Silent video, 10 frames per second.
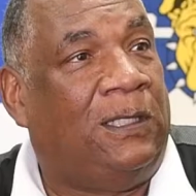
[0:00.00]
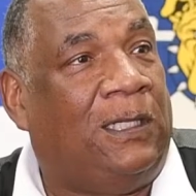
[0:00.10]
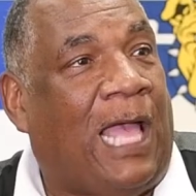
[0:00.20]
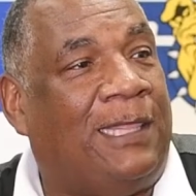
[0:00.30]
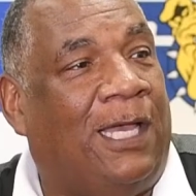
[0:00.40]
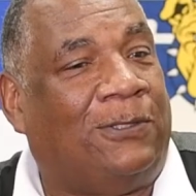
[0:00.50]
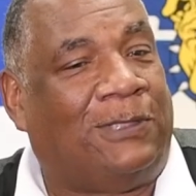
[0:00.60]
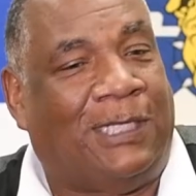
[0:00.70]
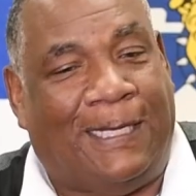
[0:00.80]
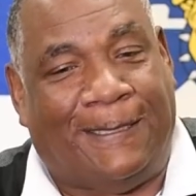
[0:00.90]
I
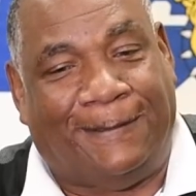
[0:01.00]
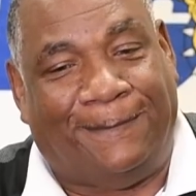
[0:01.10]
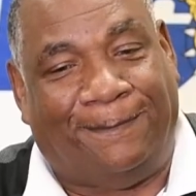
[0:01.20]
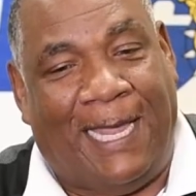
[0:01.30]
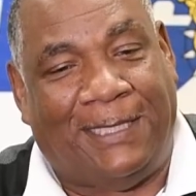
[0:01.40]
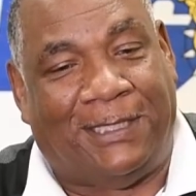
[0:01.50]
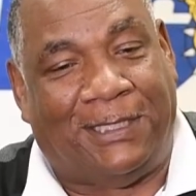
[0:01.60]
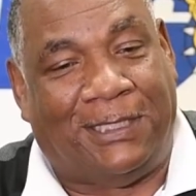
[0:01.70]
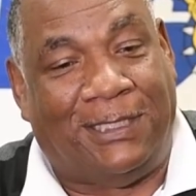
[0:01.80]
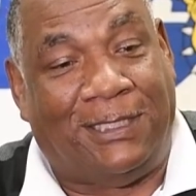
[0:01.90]
thought Mac did a
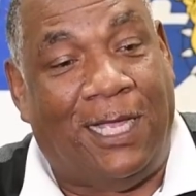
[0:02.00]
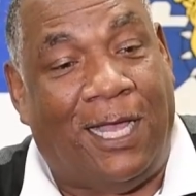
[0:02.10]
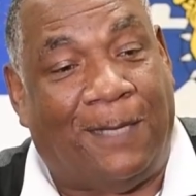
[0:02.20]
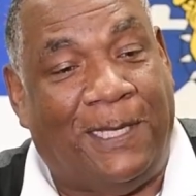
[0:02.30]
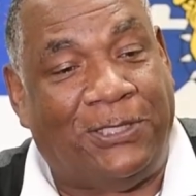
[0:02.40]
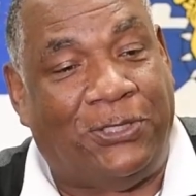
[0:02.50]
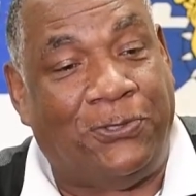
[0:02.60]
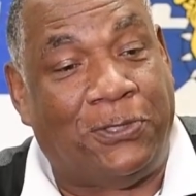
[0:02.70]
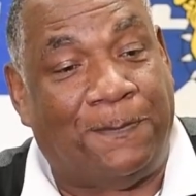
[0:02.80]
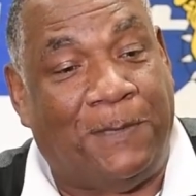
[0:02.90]
good job. That's
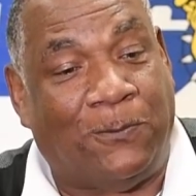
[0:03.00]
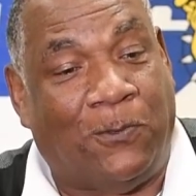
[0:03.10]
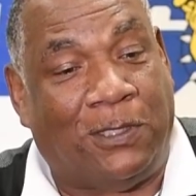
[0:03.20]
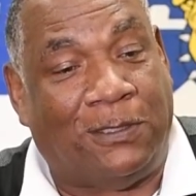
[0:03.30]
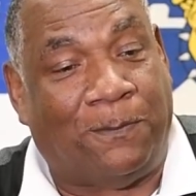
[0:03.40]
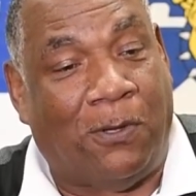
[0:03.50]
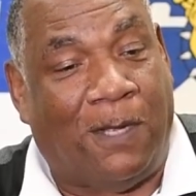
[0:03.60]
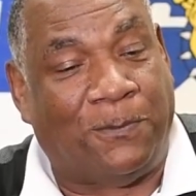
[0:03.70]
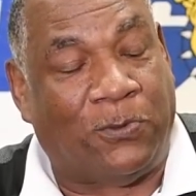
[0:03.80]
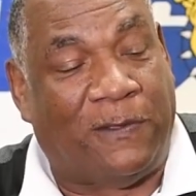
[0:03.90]
usually been one of the
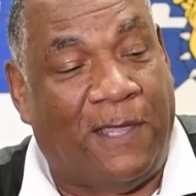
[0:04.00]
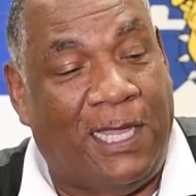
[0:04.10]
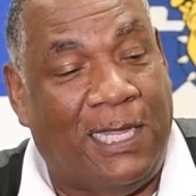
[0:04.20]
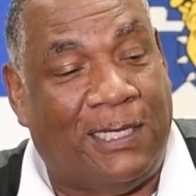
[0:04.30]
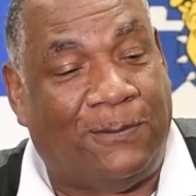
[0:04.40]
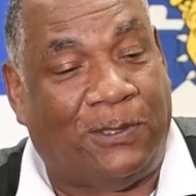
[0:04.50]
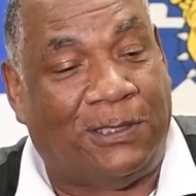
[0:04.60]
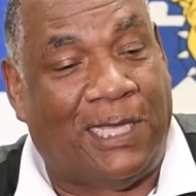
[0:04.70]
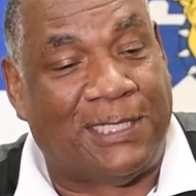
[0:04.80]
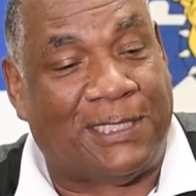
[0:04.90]
problems we've had
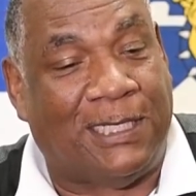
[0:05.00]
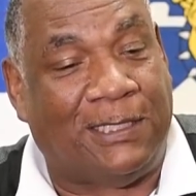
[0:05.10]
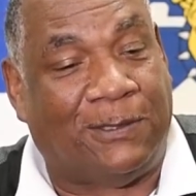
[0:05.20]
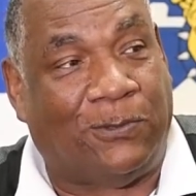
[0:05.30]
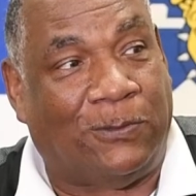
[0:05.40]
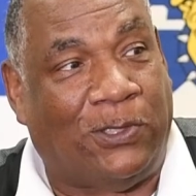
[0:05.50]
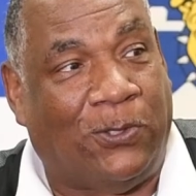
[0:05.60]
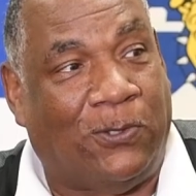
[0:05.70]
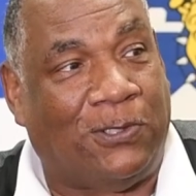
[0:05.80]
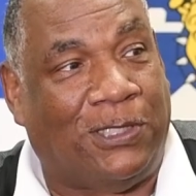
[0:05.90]
with our center when we
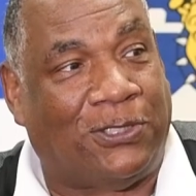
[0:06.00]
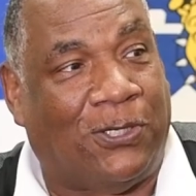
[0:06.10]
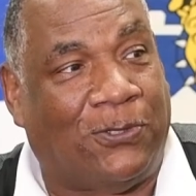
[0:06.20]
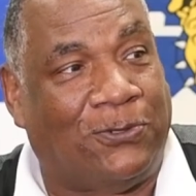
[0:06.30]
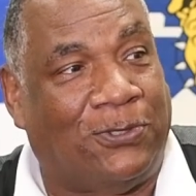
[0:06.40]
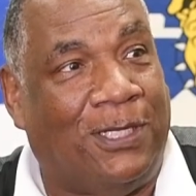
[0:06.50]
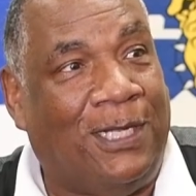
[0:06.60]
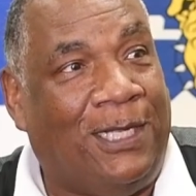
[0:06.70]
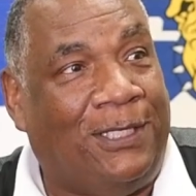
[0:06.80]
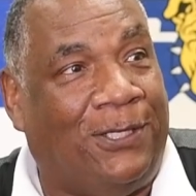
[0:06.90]
go against those,
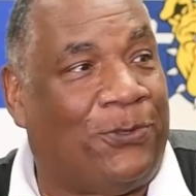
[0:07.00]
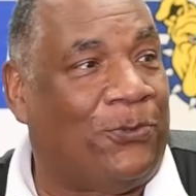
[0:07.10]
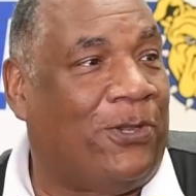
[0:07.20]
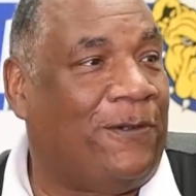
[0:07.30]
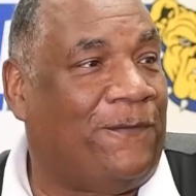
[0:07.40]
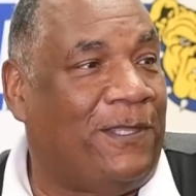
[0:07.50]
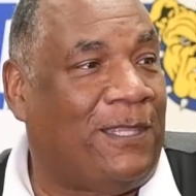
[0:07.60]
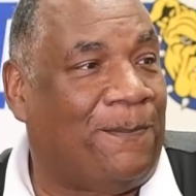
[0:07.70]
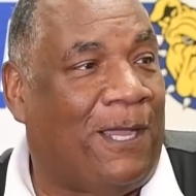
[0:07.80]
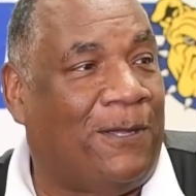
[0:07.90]

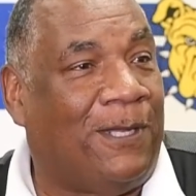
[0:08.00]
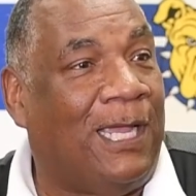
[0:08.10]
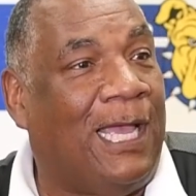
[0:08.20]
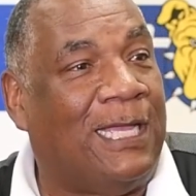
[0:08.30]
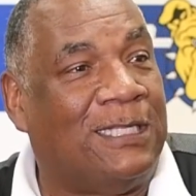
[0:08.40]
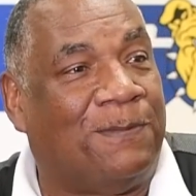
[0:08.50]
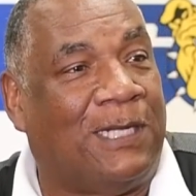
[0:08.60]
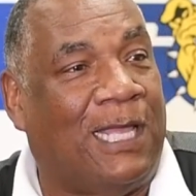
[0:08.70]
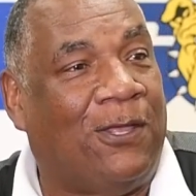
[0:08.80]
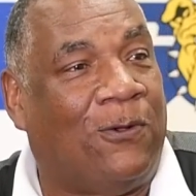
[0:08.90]
350-pound guys.
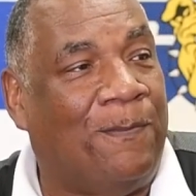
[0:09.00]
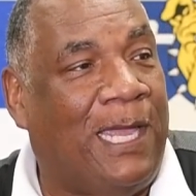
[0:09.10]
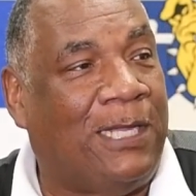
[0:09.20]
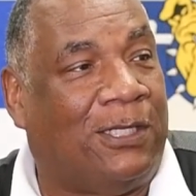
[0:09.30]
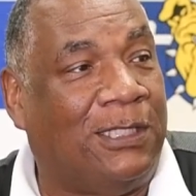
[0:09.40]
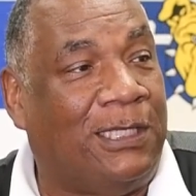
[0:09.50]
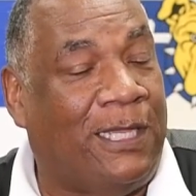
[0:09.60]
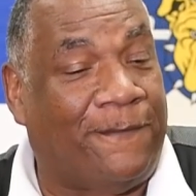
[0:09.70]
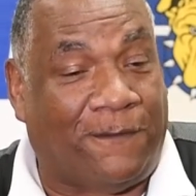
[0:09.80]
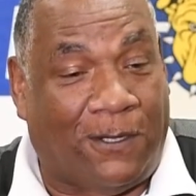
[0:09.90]
But I thought Mac hung in there
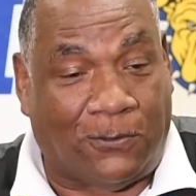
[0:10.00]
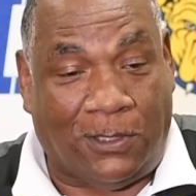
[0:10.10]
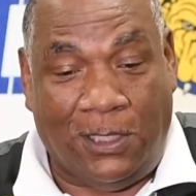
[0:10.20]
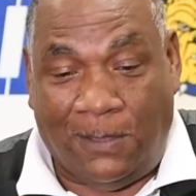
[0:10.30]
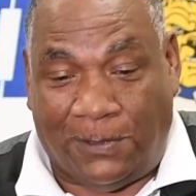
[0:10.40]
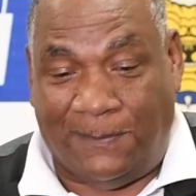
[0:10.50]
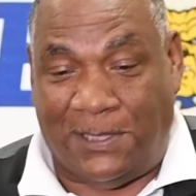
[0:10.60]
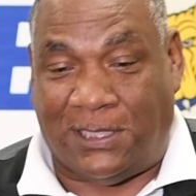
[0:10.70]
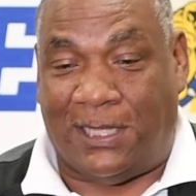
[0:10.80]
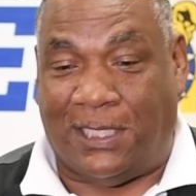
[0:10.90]
and fought. But let me
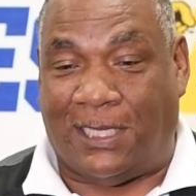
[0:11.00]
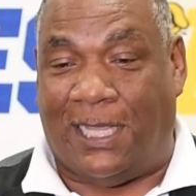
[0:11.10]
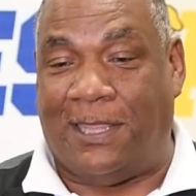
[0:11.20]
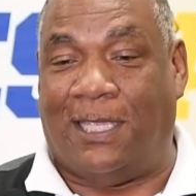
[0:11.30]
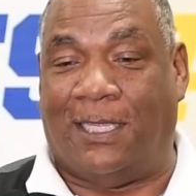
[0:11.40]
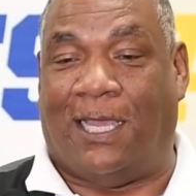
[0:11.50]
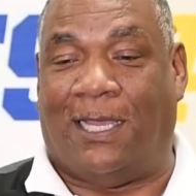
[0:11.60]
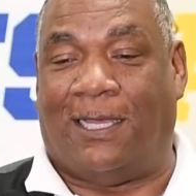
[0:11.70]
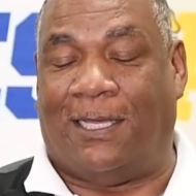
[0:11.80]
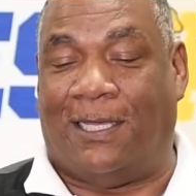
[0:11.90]
say this: I think
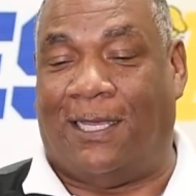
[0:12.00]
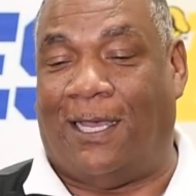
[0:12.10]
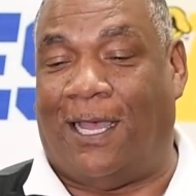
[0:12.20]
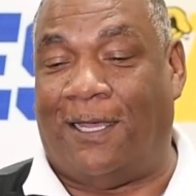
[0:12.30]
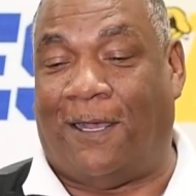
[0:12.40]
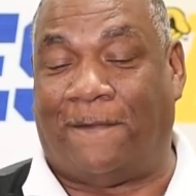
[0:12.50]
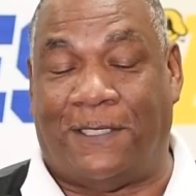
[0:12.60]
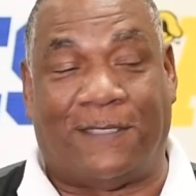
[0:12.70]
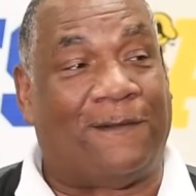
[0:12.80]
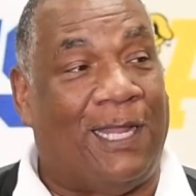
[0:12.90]
our
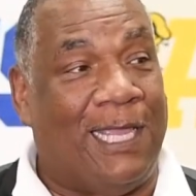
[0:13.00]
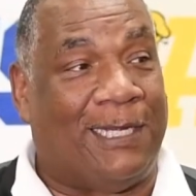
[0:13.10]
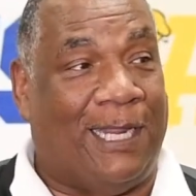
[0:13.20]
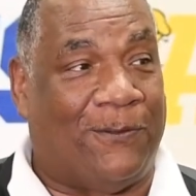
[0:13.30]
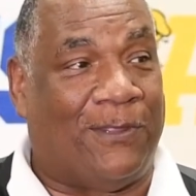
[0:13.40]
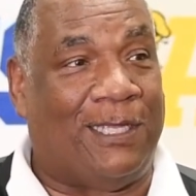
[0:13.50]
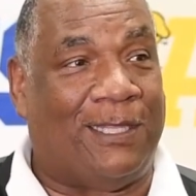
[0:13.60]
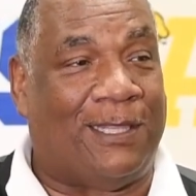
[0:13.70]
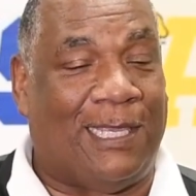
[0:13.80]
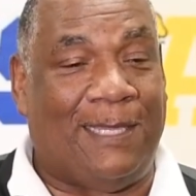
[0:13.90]
offensive line now
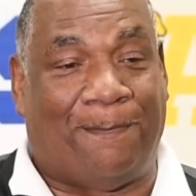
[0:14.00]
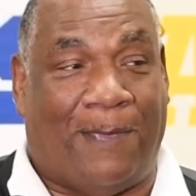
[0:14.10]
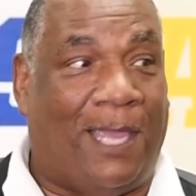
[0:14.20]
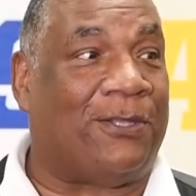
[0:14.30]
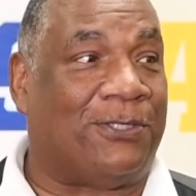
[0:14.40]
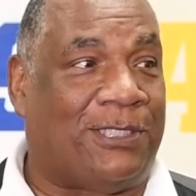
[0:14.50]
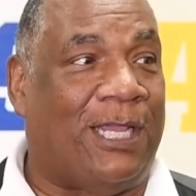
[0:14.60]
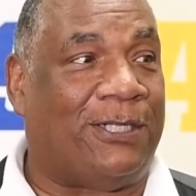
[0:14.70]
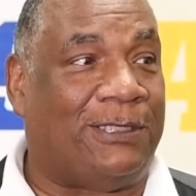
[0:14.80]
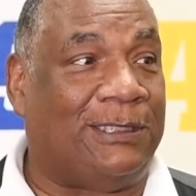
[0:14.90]
they battled
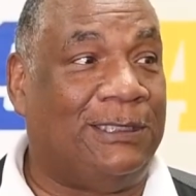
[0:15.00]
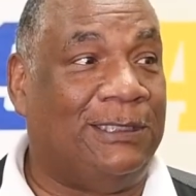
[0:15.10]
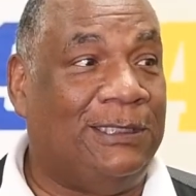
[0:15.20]
Saturday.